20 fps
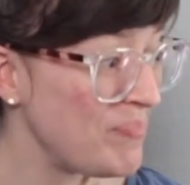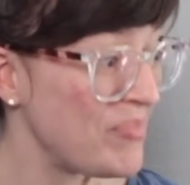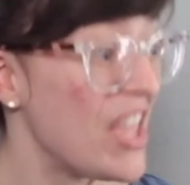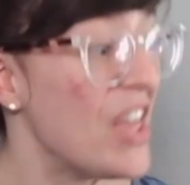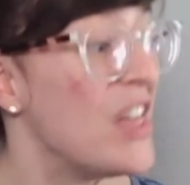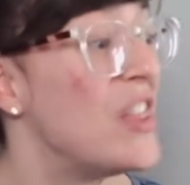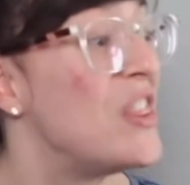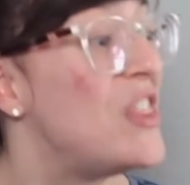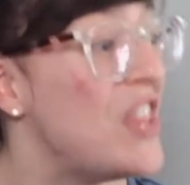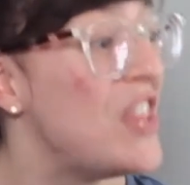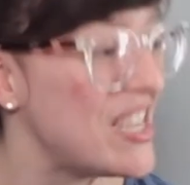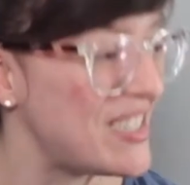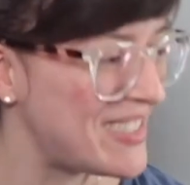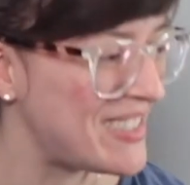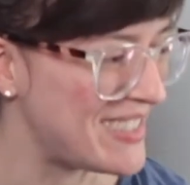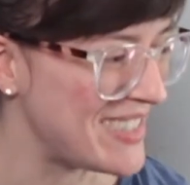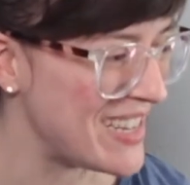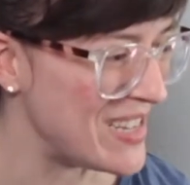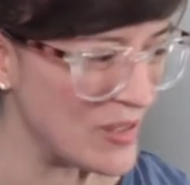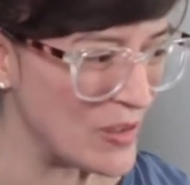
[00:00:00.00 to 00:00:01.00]

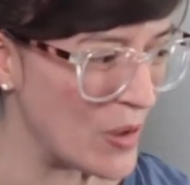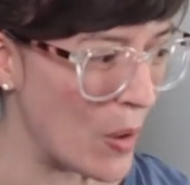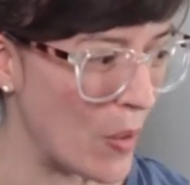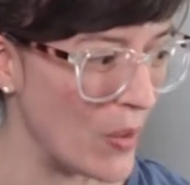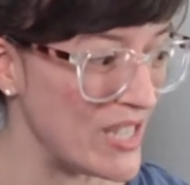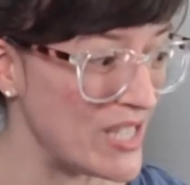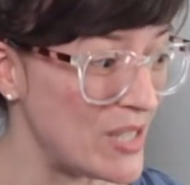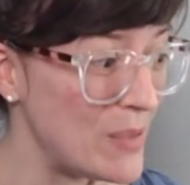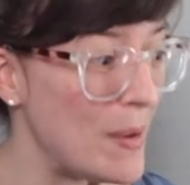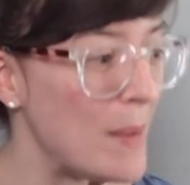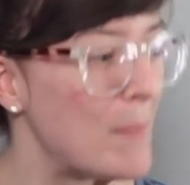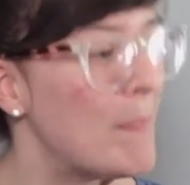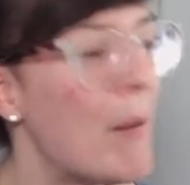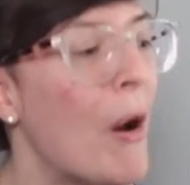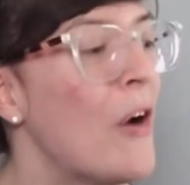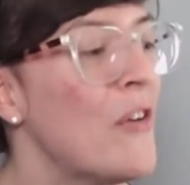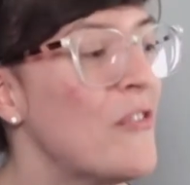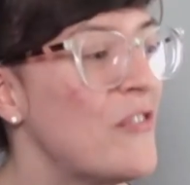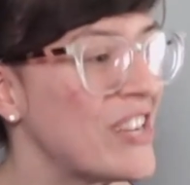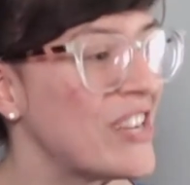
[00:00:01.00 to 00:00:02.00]
This is going to be
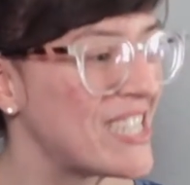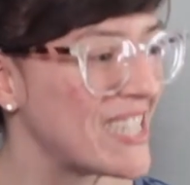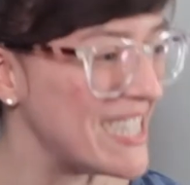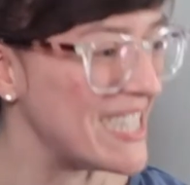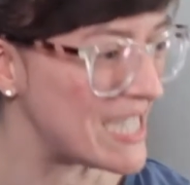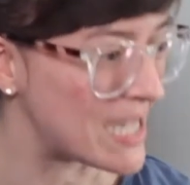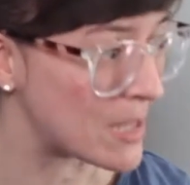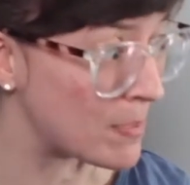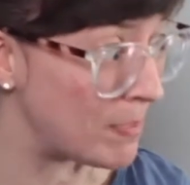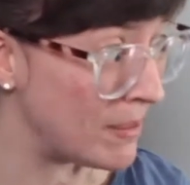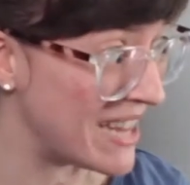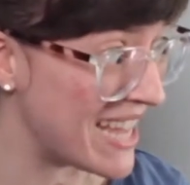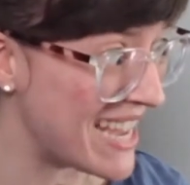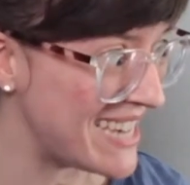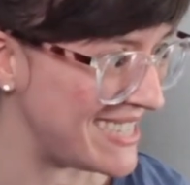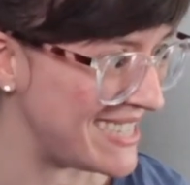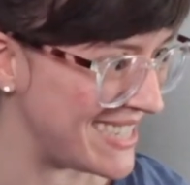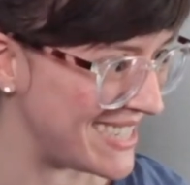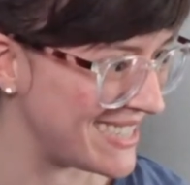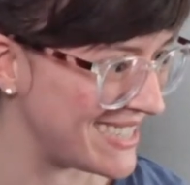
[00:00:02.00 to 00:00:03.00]
perfectly
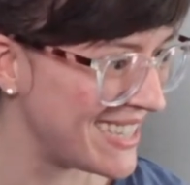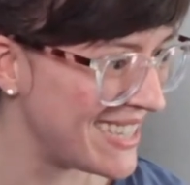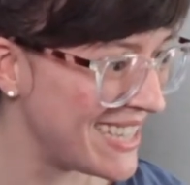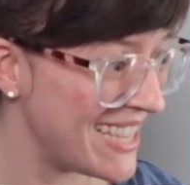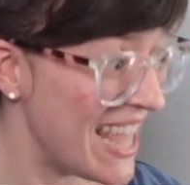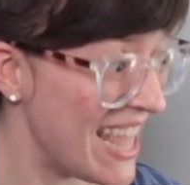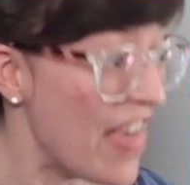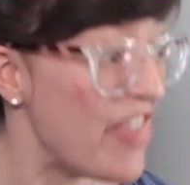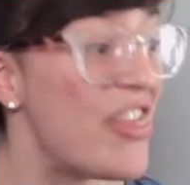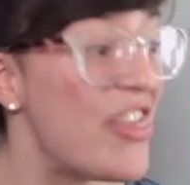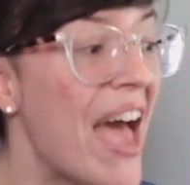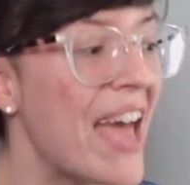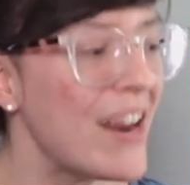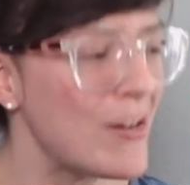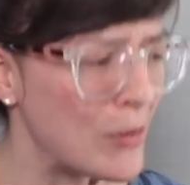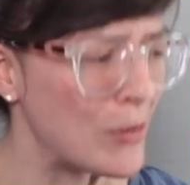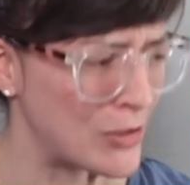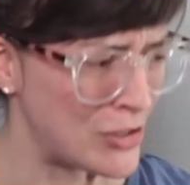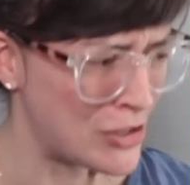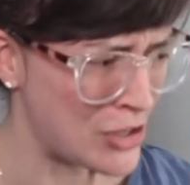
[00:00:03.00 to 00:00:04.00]
splendid. That
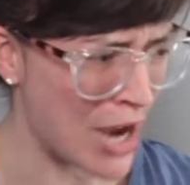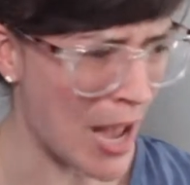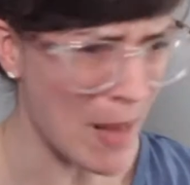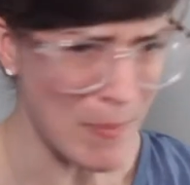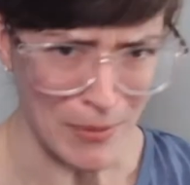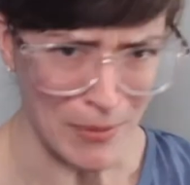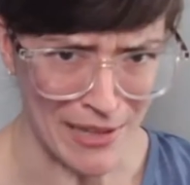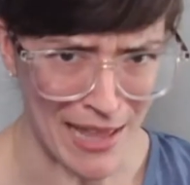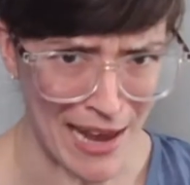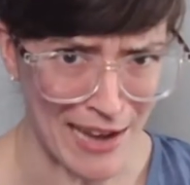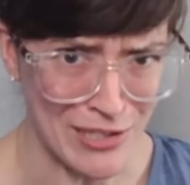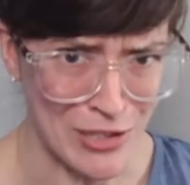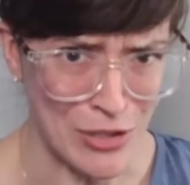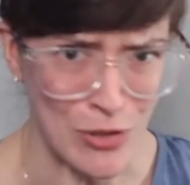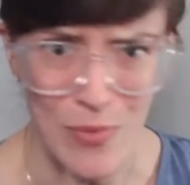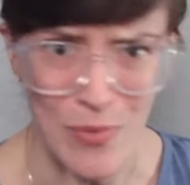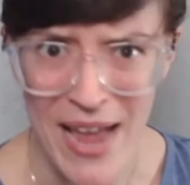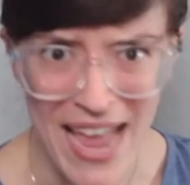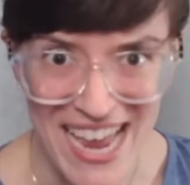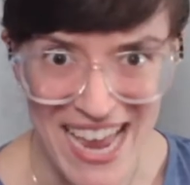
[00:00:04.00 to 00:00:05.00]
old chap will let us
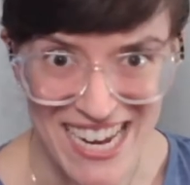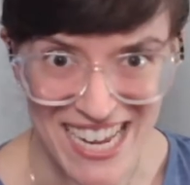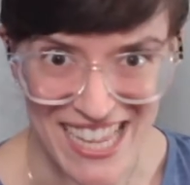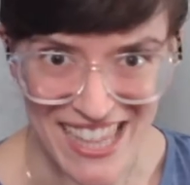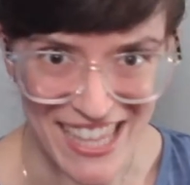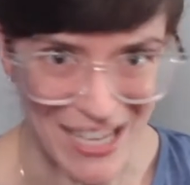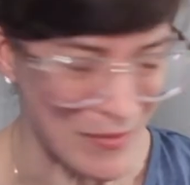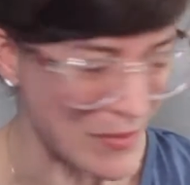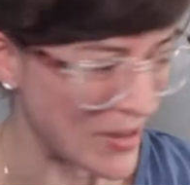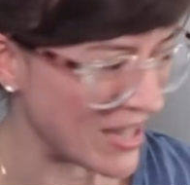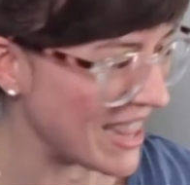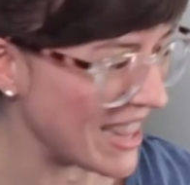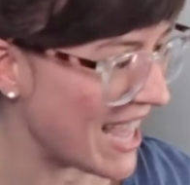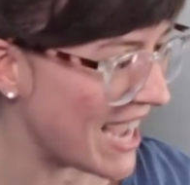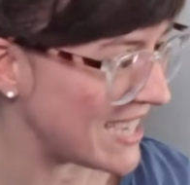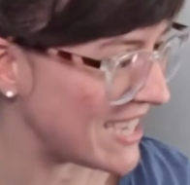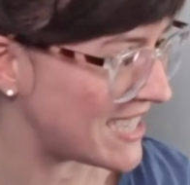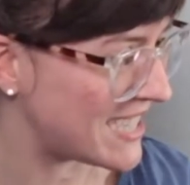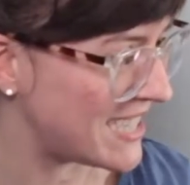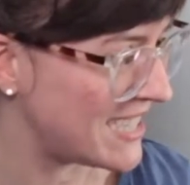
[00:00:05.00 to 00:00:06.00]
do anything we
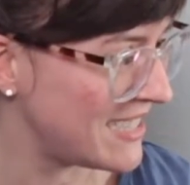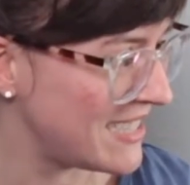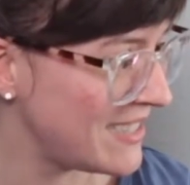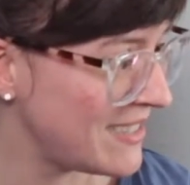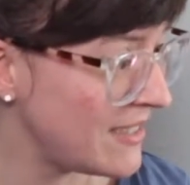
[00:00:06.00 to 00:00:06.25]
like.